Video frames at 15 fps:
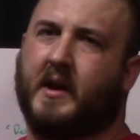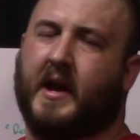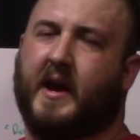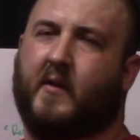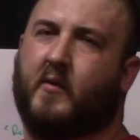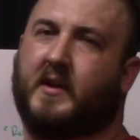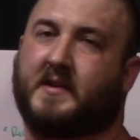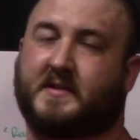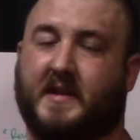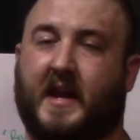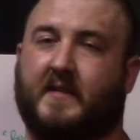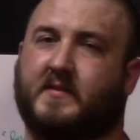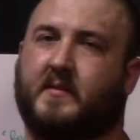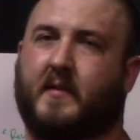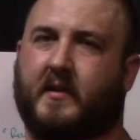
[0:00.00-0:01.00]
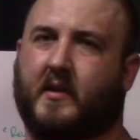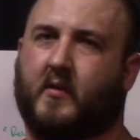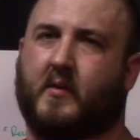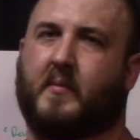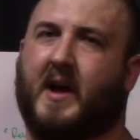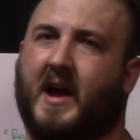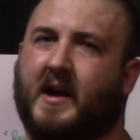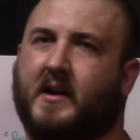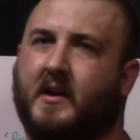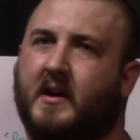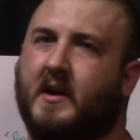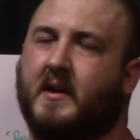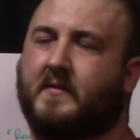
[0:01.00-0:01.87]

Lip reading: and I want to save some of the lower back,